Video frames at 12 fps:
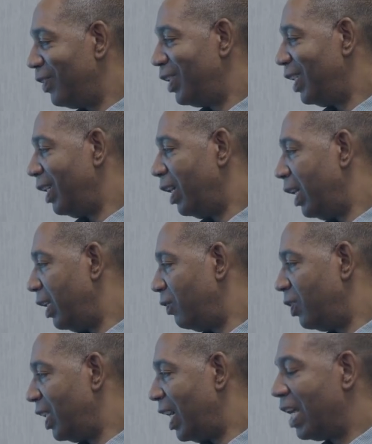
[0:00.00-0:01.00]

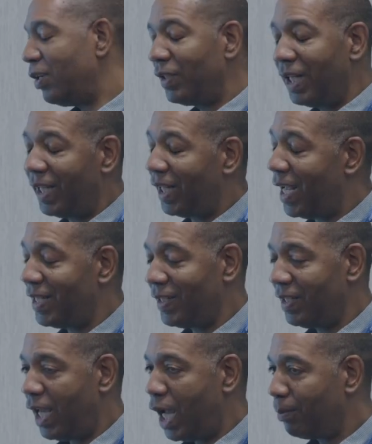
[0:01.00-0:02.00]
GI nucleic
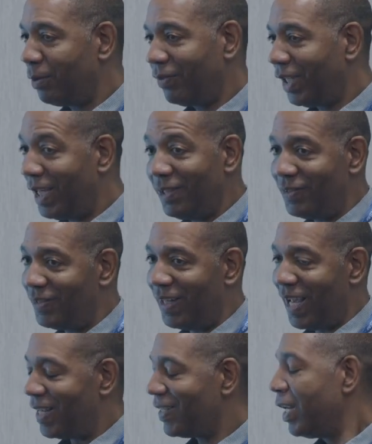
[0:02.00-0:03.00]
acid amplification
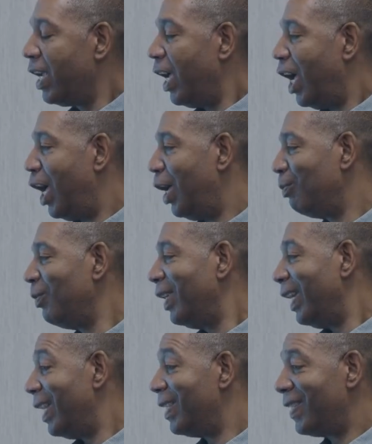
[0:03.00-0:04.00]
test,
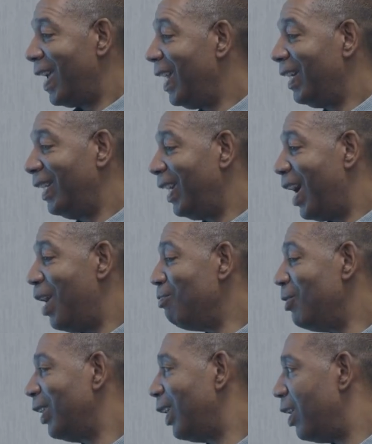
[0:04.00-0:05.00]
and sadly,
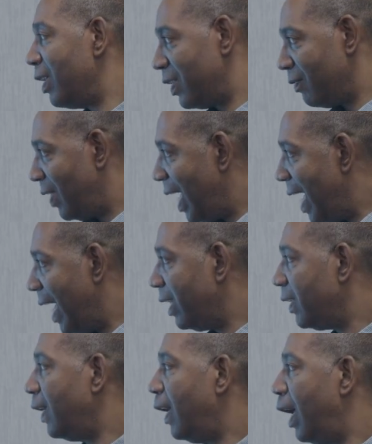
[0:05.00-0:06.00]
I'm the cause of that.